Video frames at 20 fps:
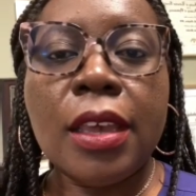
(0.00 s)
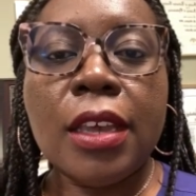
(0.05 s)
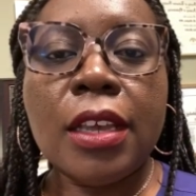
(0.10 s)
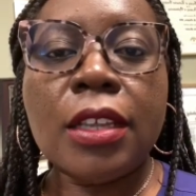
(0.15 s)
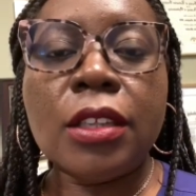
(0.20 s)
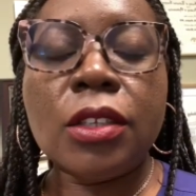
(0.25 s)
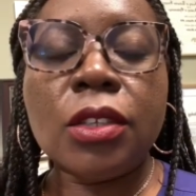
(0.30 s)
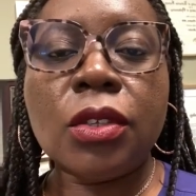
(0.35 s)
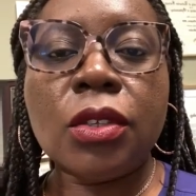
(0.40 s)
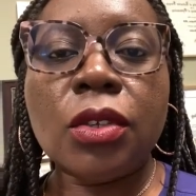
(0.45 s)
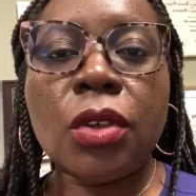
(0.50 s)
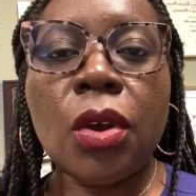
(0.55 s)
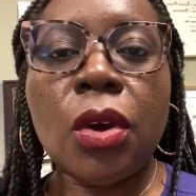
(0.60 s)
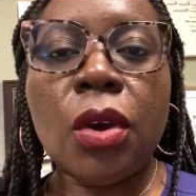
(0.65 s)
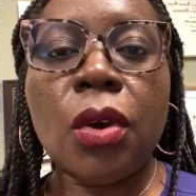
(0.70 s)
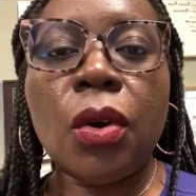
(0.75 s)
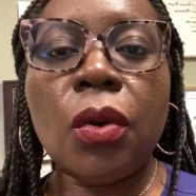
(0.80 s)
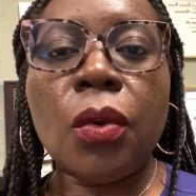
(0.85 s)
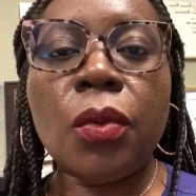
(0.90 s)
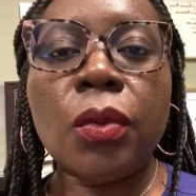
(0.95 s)
And
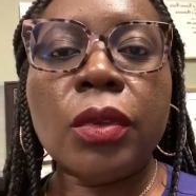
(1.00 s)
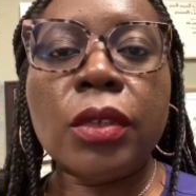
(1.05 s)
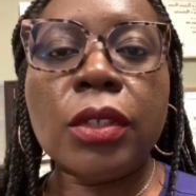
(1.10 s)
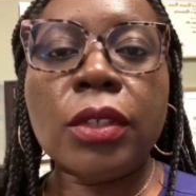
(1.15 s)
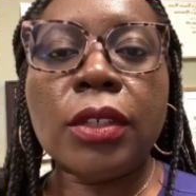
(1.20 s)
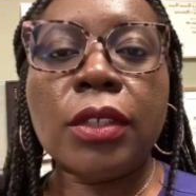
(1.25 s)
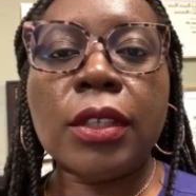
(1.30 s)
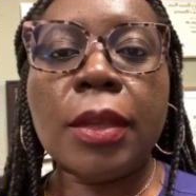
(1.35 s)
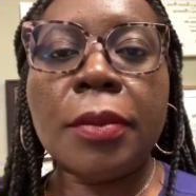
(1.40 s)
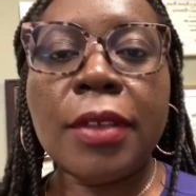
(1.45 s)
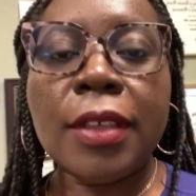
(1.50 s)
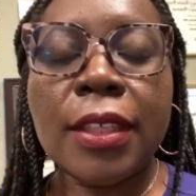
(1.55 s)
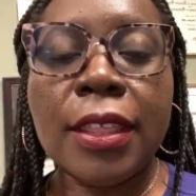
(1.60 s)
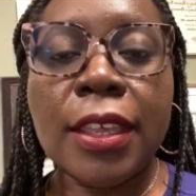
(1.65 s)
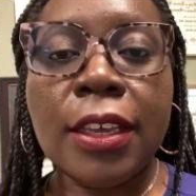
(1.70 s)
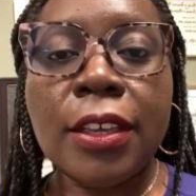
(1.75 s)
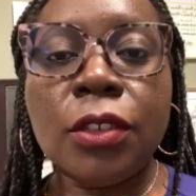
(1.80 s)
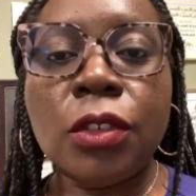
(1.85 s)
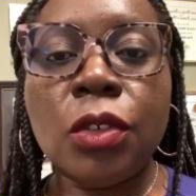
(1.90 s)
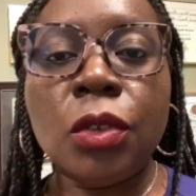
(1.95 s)
so some of the
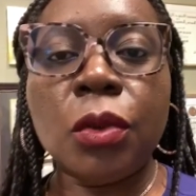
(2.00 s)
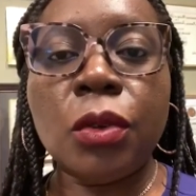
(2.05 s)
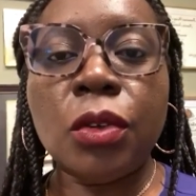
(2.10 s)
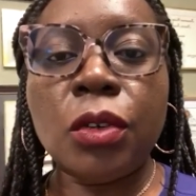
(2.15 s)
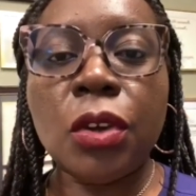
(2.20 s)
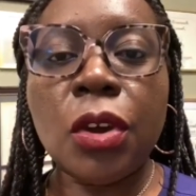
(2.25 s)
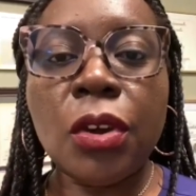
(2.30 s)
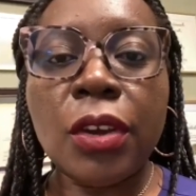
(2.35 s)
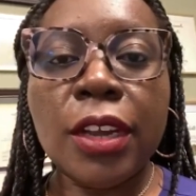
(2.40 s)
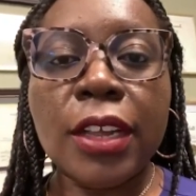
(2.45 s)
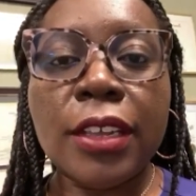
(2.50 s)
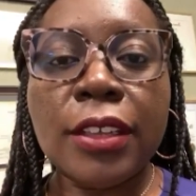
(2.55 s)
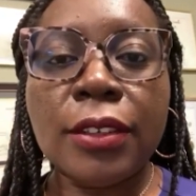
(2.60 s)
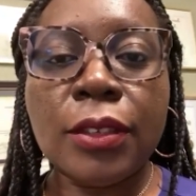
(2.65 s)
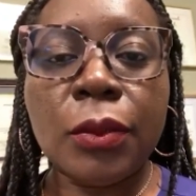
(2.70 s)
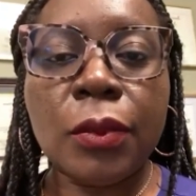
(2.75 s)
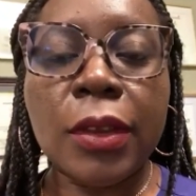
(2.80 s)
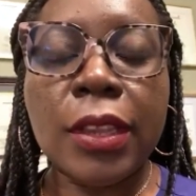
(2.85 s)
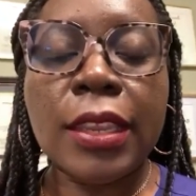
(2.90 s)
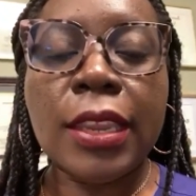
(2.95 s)
things you'll
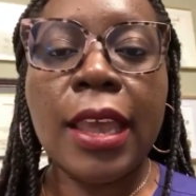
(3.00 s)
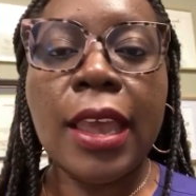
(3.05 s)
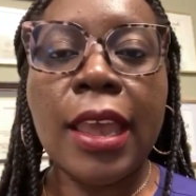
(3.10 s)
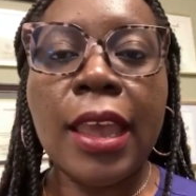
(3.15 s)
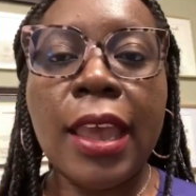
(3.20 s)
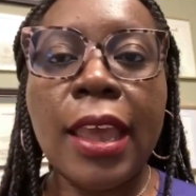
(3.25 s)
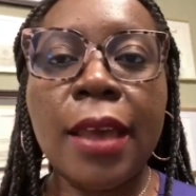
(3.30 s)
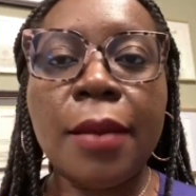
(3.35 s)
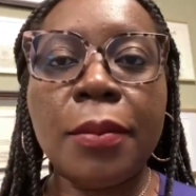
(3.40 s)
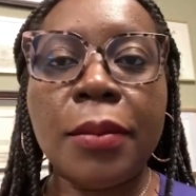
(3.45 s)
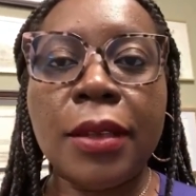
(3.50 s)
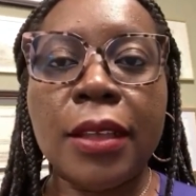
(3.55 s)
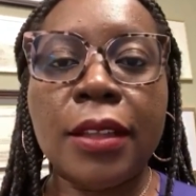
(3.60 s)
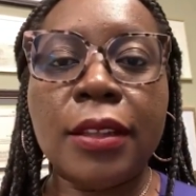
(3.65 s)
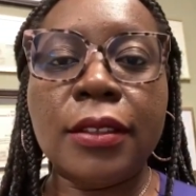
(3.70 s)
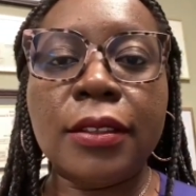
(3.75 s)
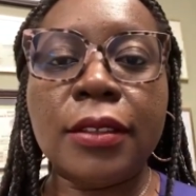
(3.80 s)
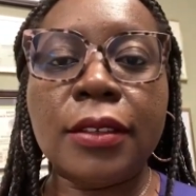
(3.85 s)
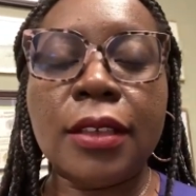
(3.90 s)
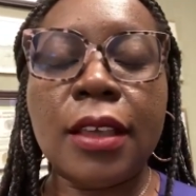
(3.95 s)
notice when that
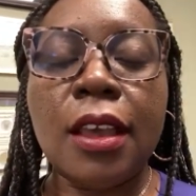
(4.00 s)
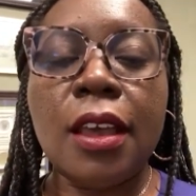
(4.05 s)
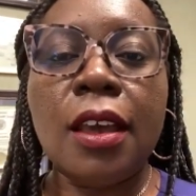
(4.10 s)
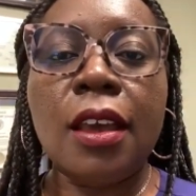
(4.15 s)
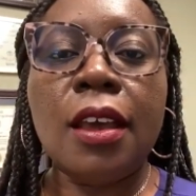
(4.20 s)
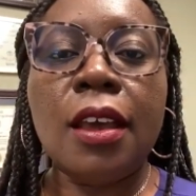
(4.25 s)
happens